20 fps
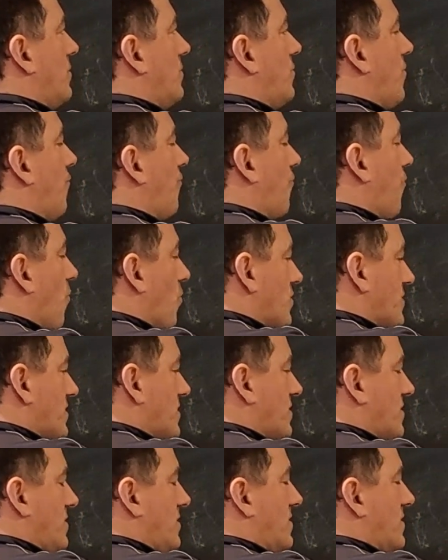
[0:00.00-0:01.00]
the
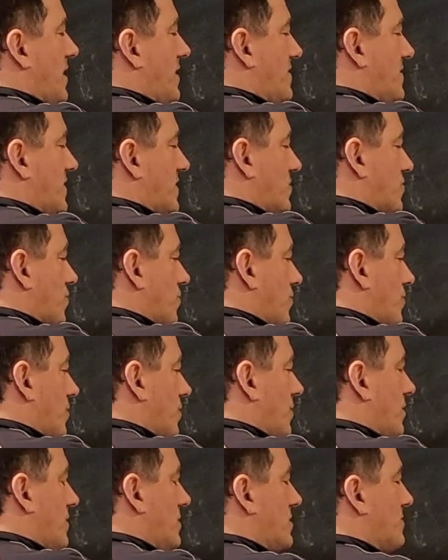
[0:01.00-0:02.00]
force that's exerted
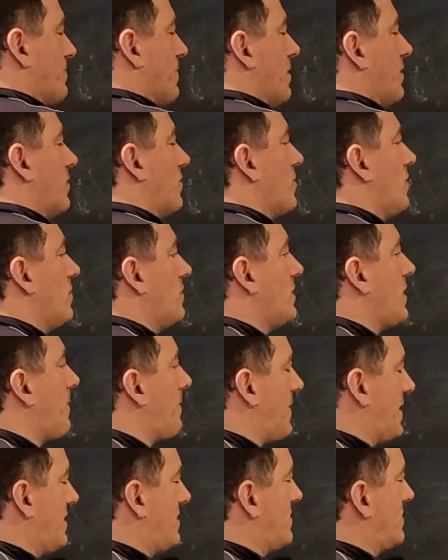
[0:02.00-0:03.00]
on this particle
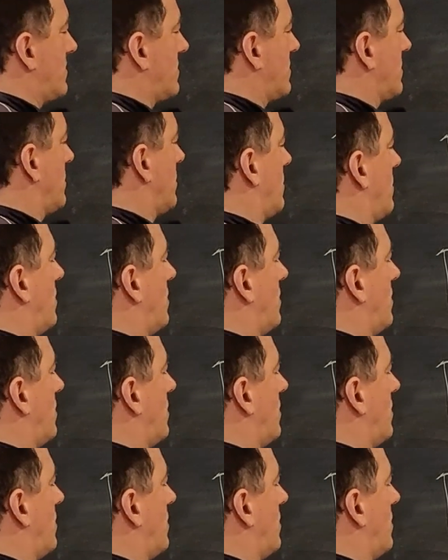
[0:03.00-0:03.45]
depends